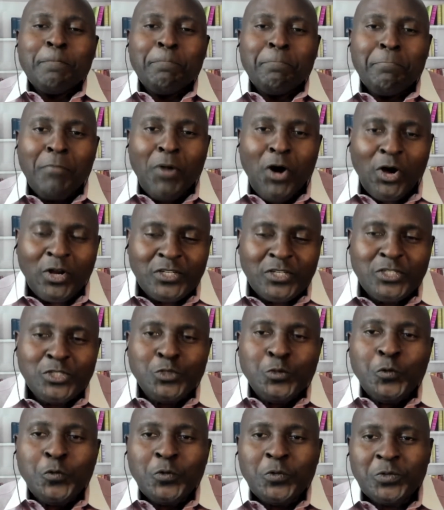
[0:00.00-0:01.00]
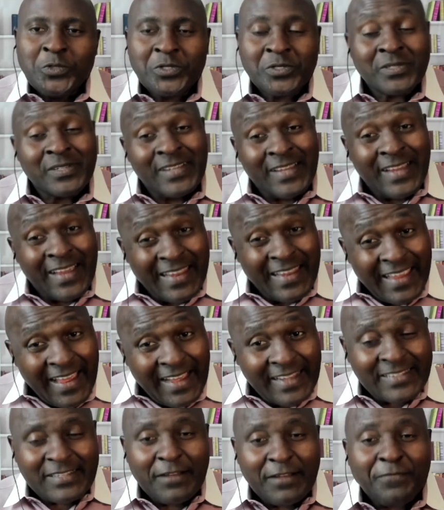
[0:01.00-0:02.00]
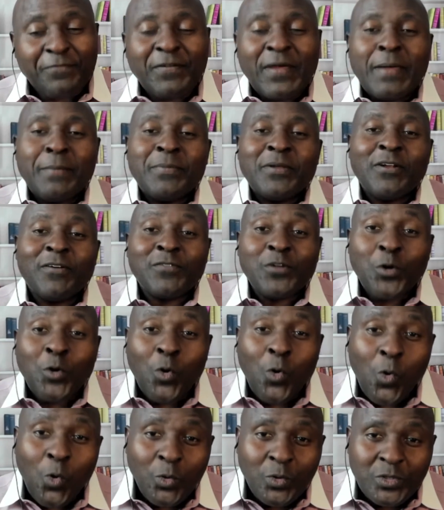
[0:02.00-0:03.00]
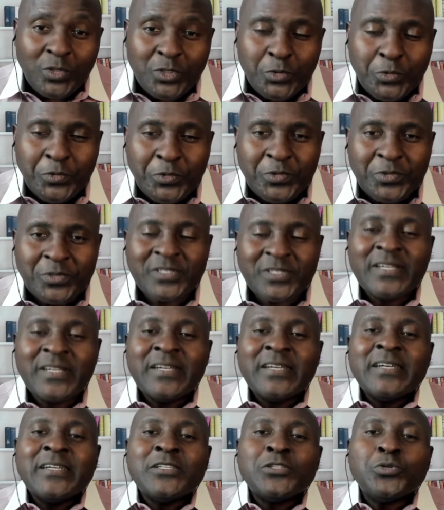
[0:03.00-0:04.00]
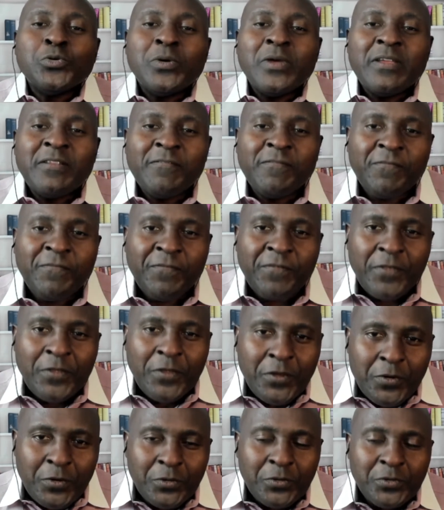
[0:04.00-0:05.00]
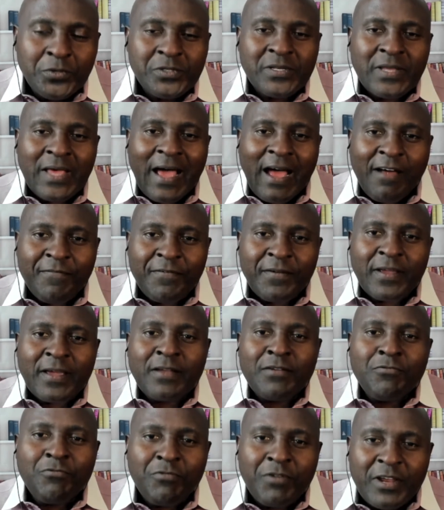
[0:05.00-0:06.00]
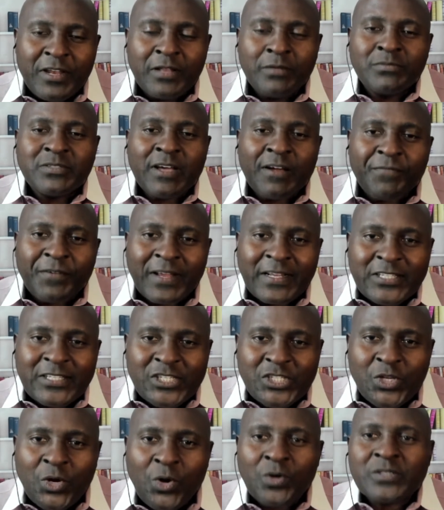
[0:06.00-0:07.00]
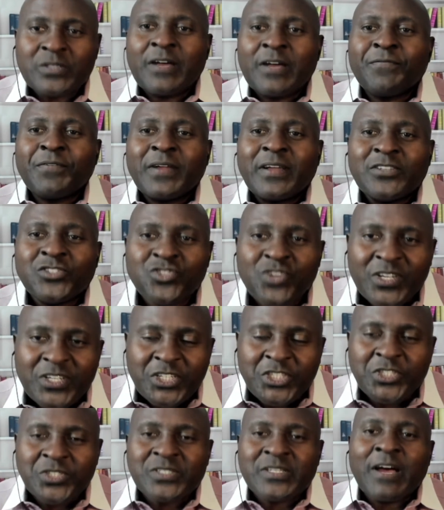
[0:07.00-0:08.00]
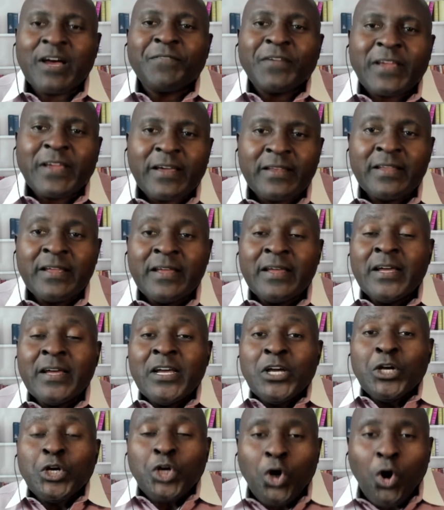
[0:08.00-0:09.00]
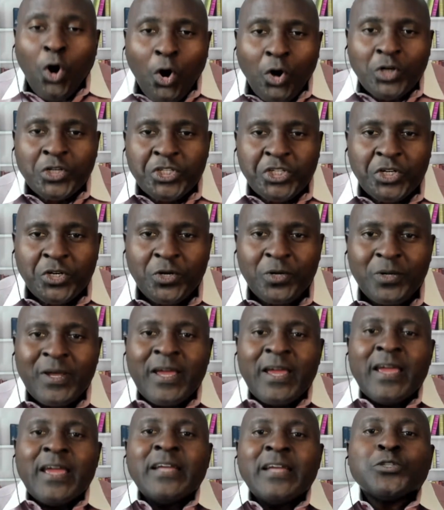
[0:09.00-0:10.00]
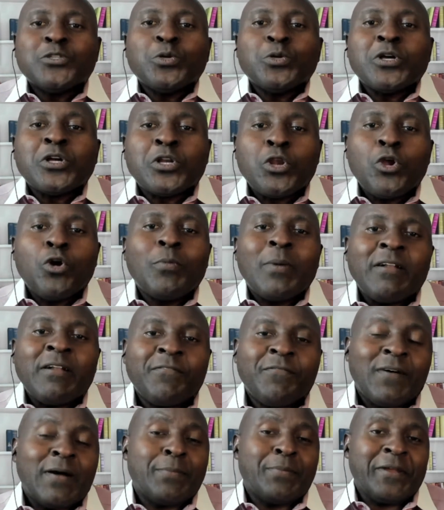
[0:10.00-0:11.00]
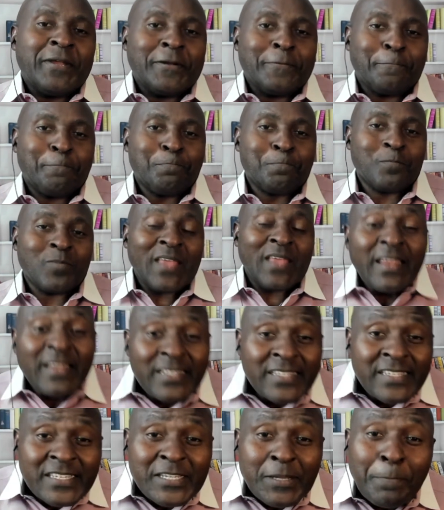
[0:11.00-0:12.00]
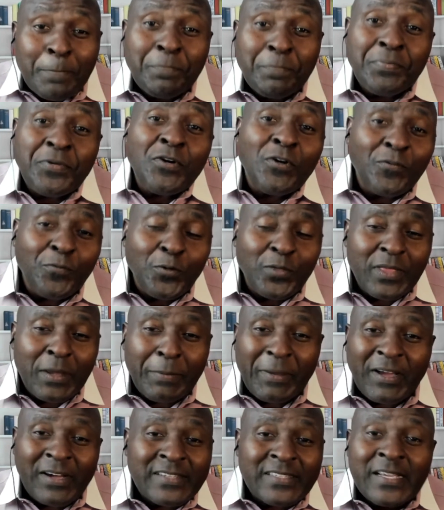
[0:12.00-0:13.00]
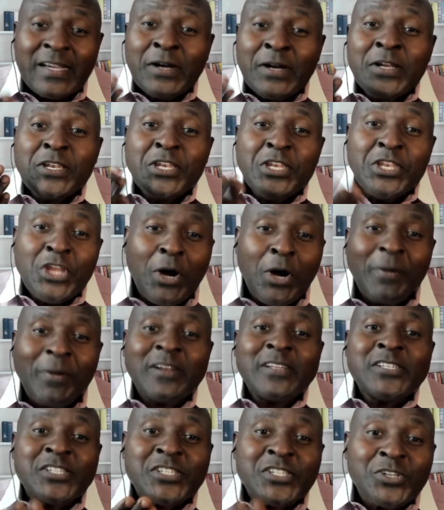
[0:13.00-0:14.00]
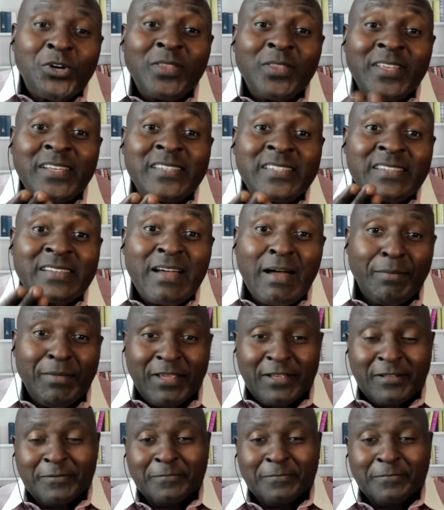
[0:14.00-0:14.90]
modern tools, and yes, a fair bit of the old tools, to infuse African rhythms, African songs, African traditions, African culture into the global fabric. And this is a beautiful thing because nobody saw this coming.